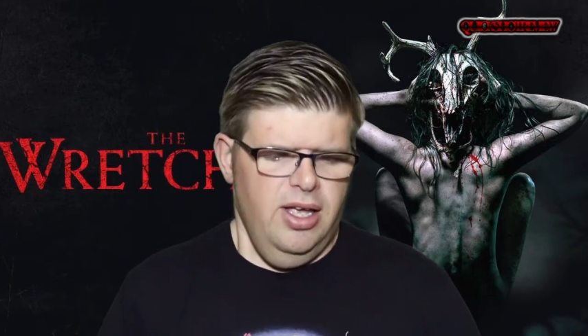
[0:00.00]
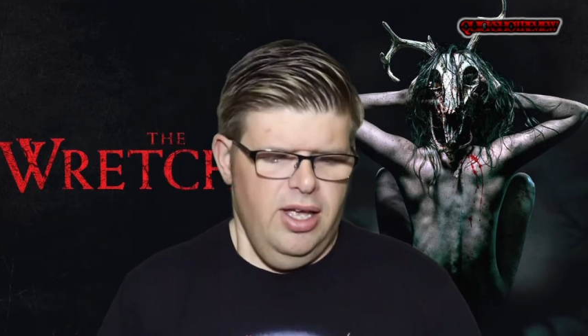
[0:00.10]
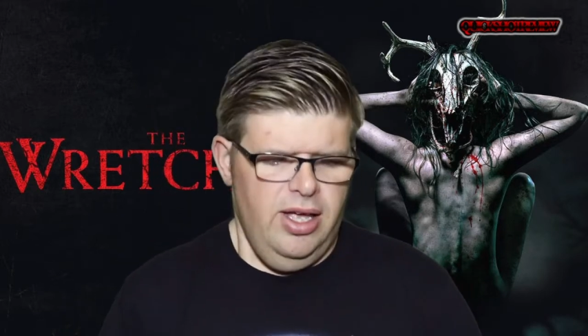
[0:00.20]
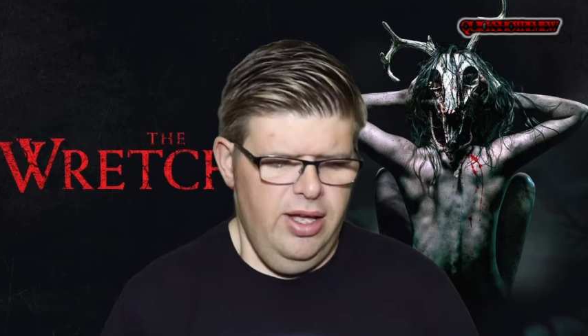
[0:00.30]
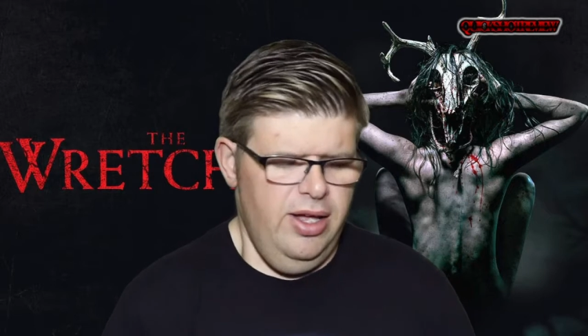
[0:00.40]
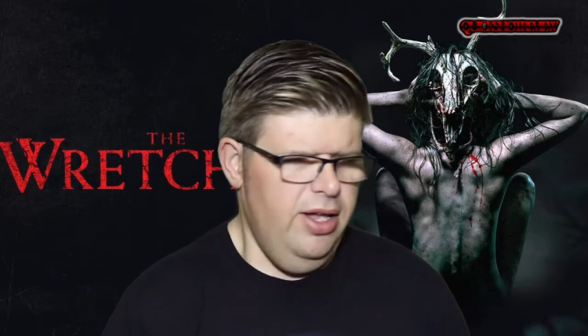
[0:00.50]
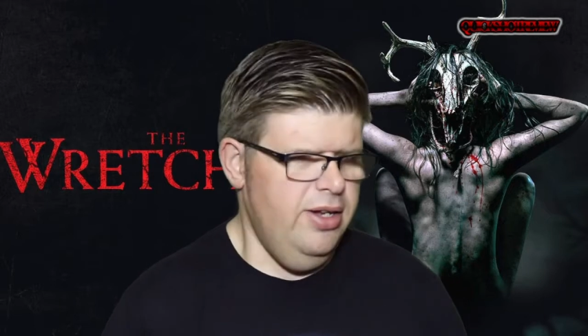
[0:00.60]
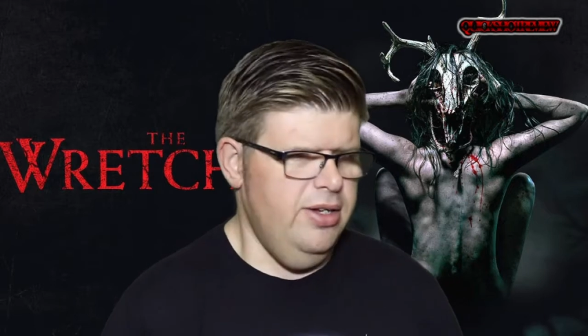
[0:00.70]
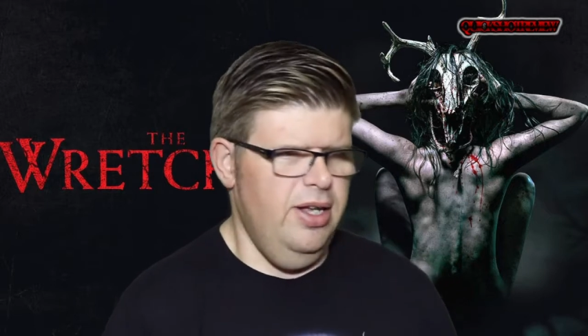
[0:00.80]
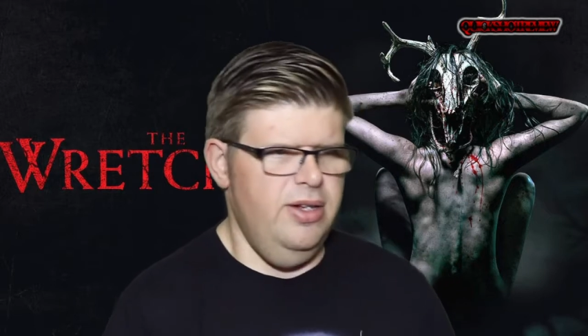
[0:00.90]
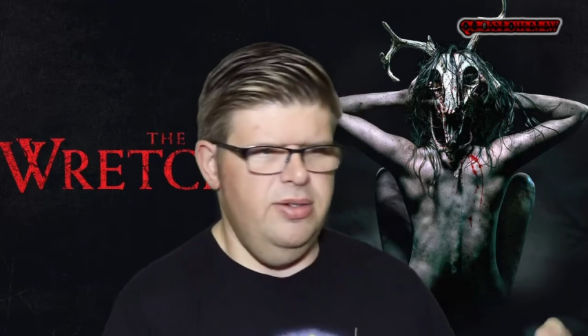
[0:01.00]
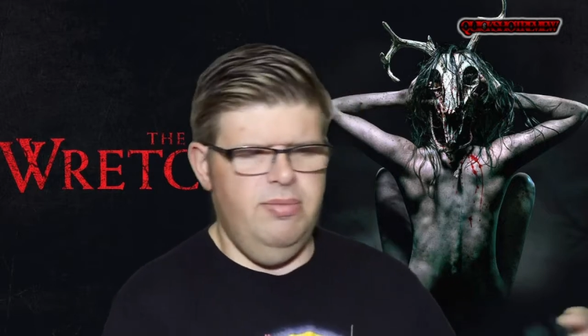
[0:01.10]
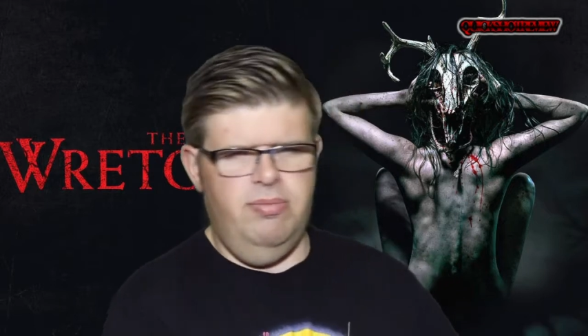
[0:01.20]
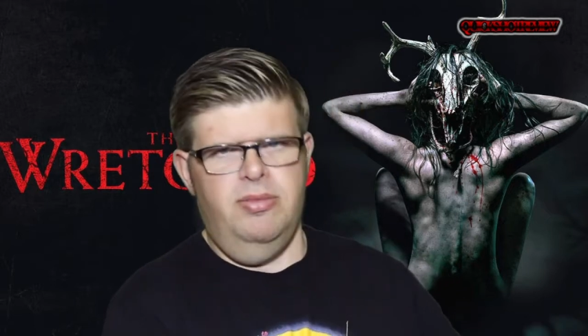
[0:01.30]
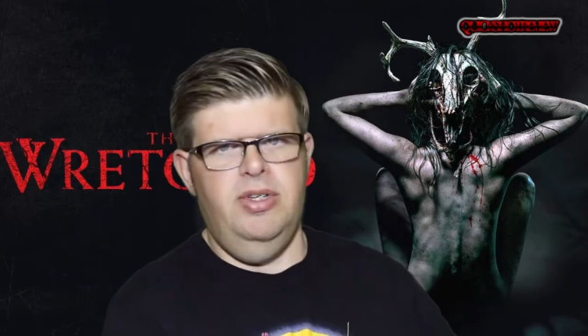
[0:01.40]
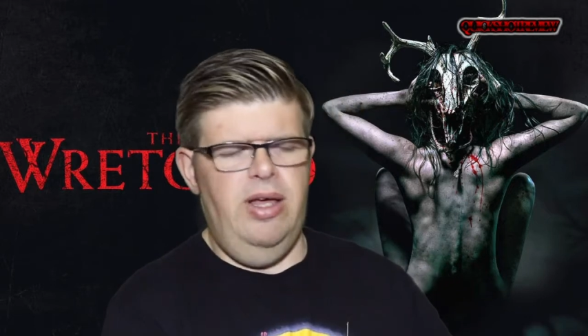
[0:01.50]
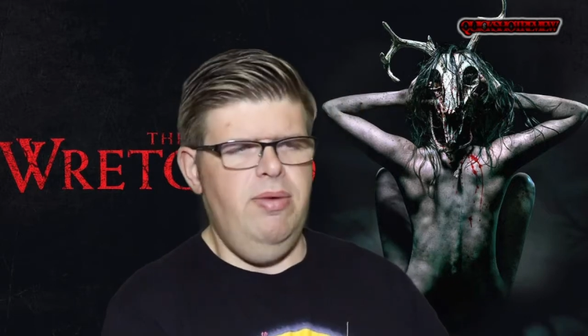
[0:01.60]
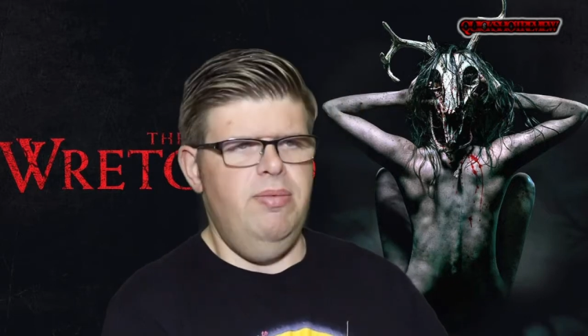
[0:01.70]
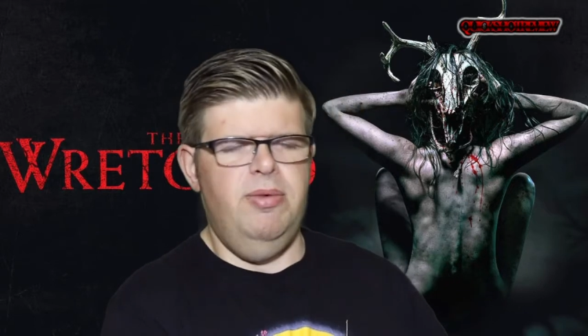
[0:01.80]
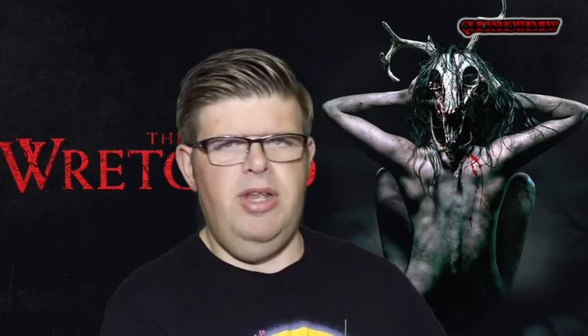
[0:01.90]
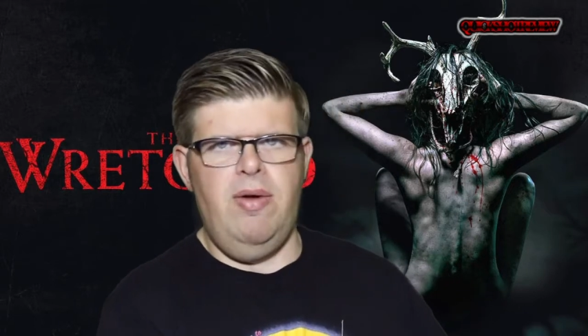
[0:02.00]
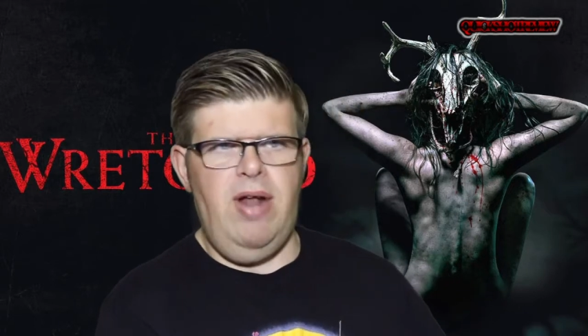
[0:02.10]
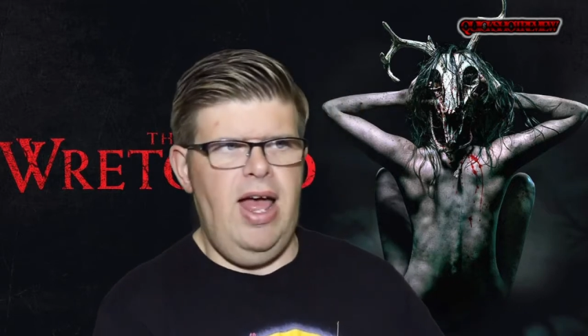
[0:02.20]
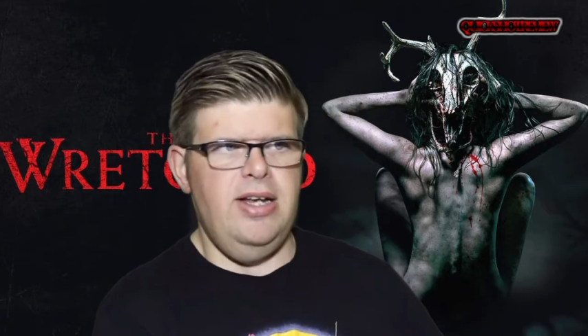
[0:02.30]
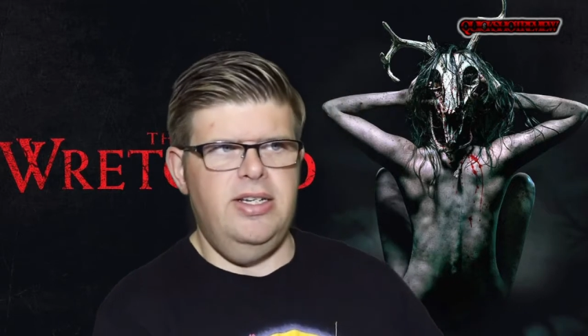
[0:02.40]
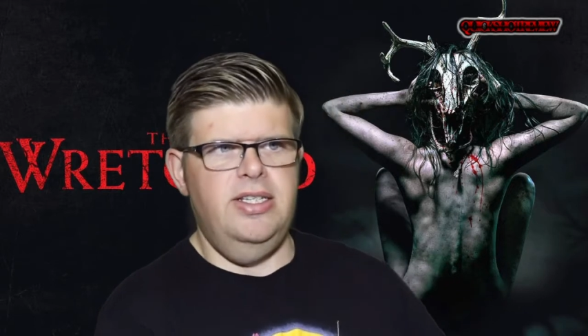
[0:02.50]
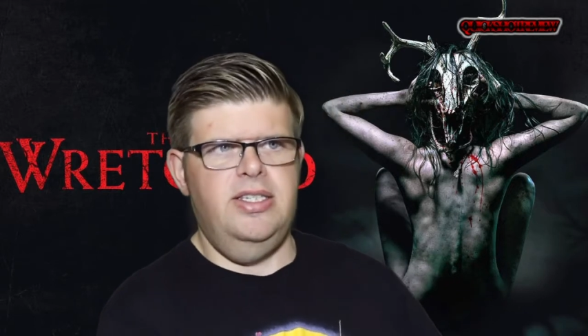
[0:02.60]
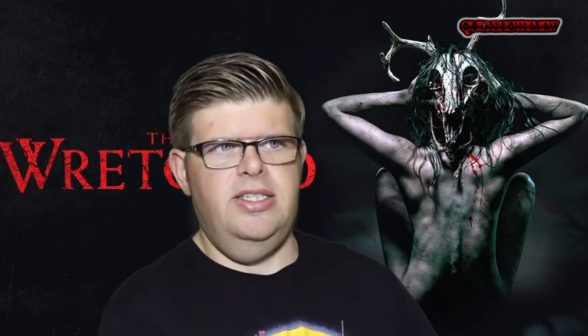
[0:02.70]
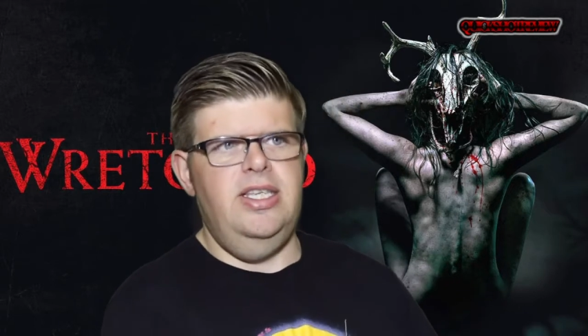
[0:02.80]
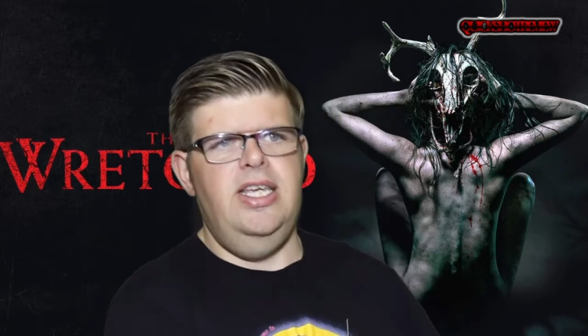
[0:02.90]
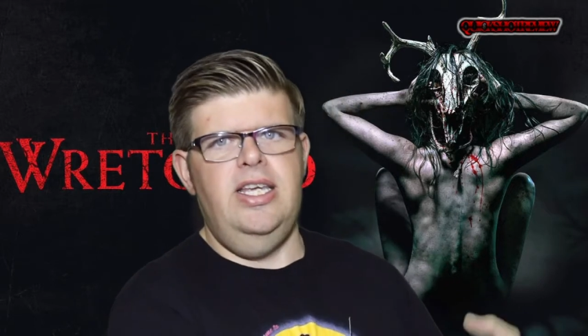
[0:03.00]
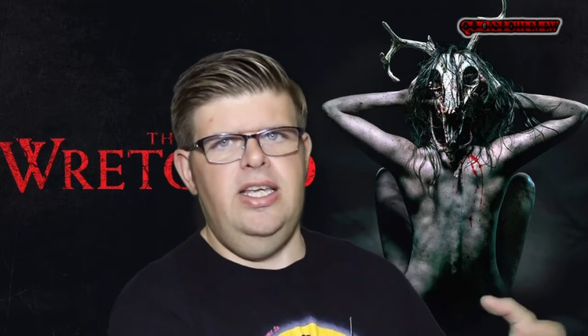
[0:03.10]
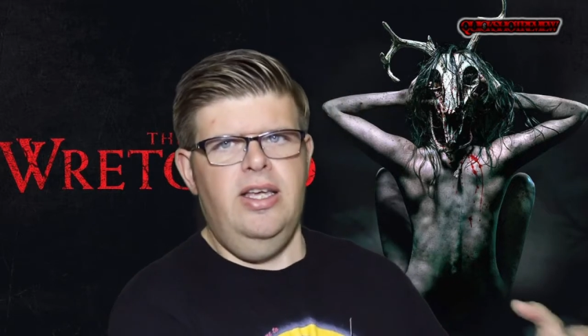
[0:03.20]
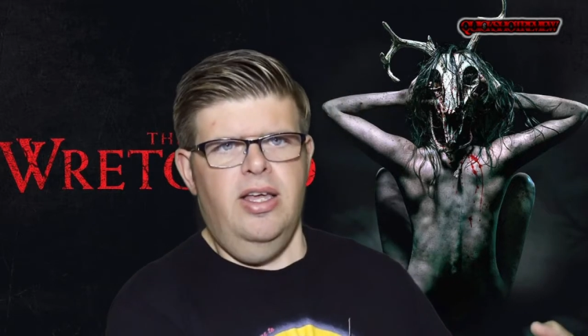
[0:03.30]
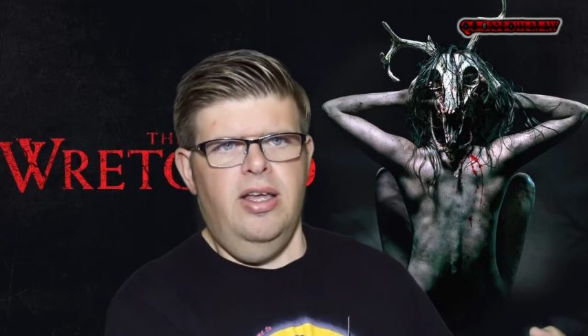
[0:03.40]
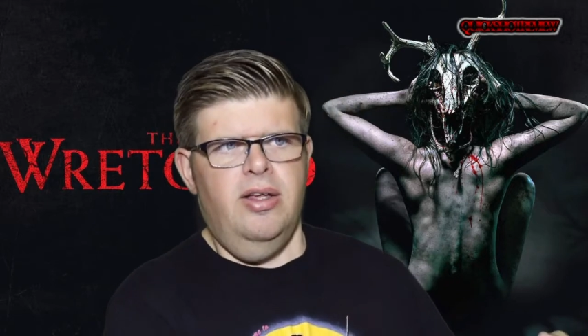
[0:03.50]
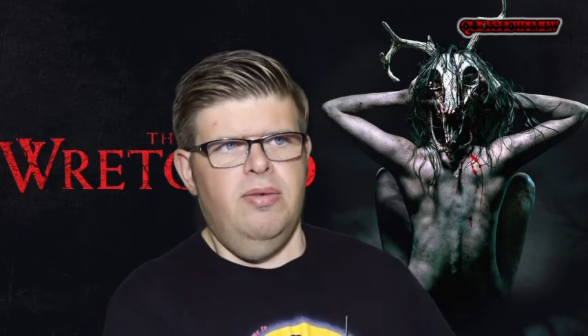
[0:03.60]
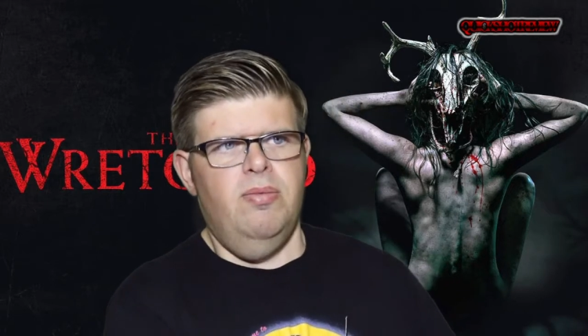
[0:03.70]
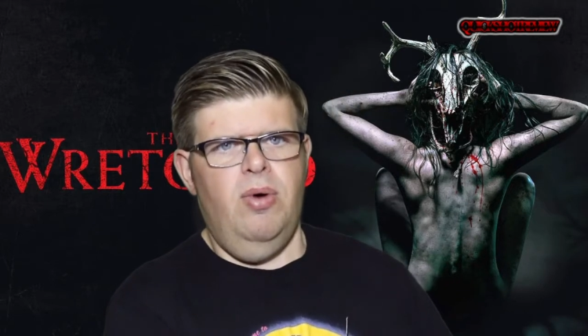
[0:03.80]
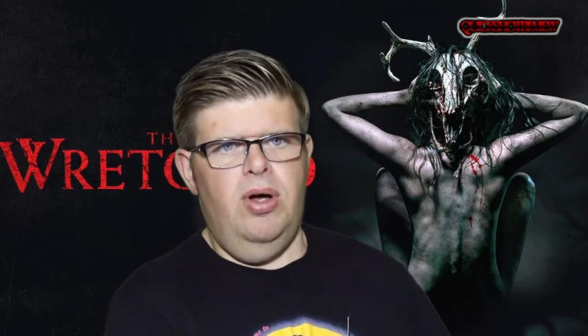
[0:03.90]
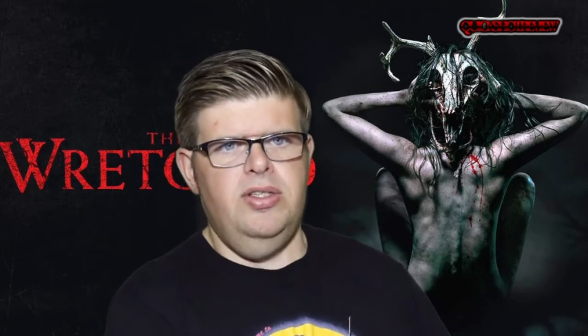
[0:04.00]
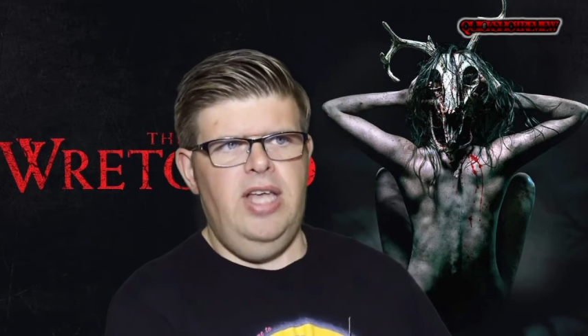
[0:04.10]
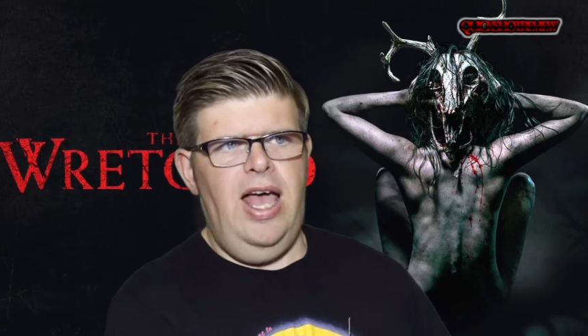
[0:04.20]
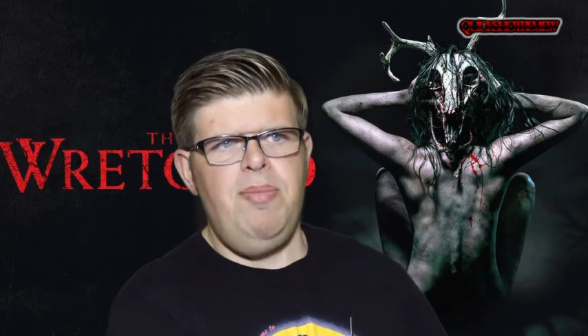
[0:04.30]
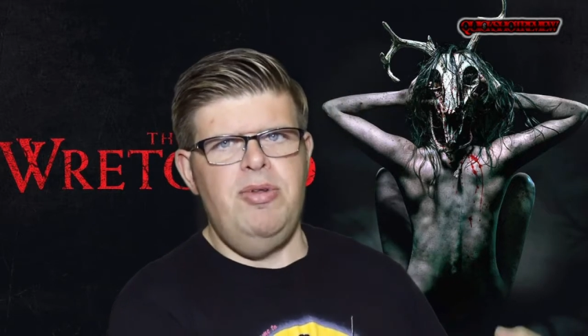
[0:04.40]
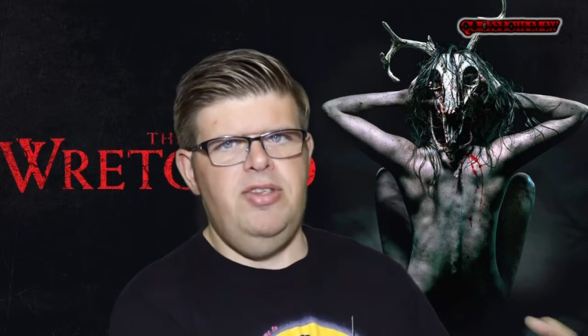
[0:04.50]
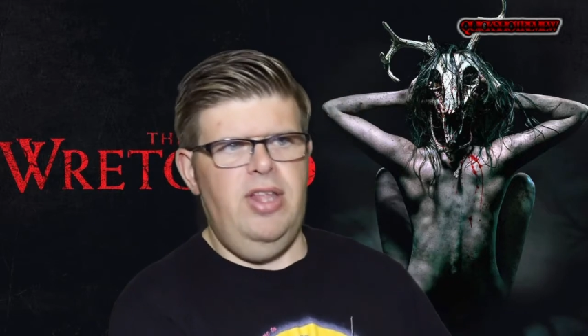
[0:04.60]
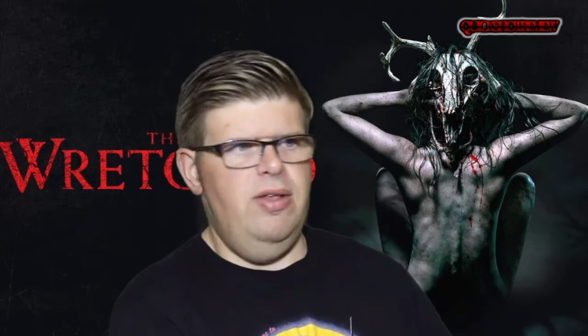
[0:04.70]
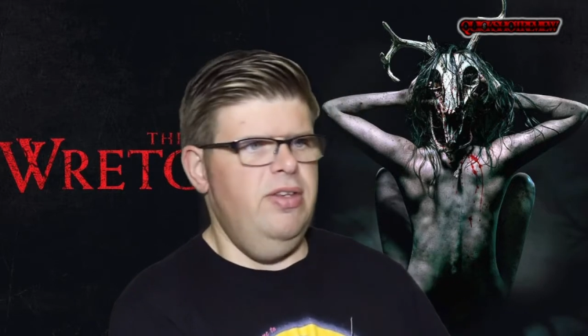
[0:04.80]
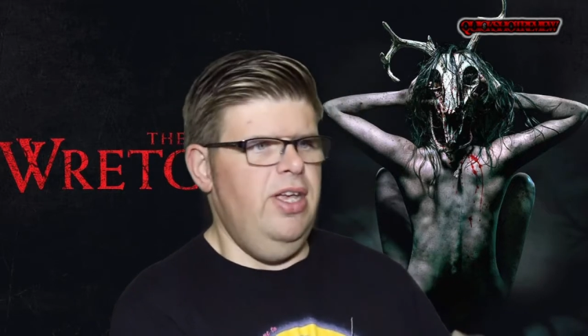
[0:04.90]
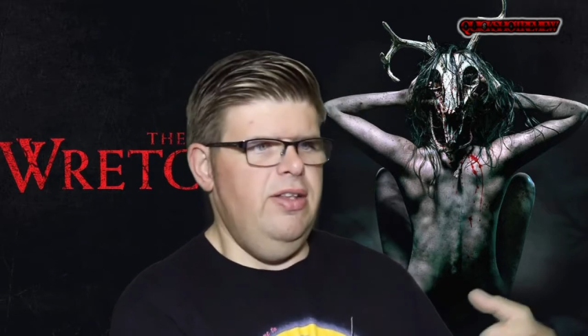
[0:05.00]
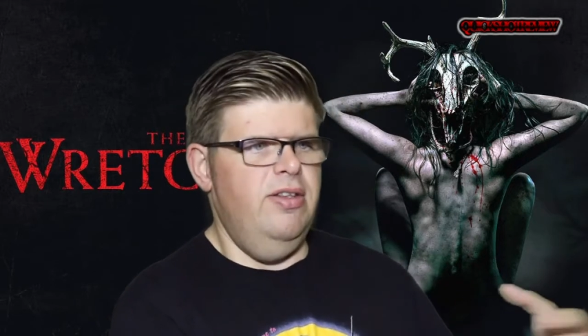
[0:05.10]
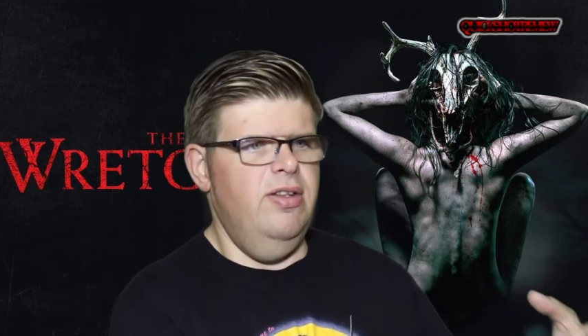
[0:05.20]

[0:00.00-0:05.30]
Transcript: and you know, we don't actually see what's happened to those kids.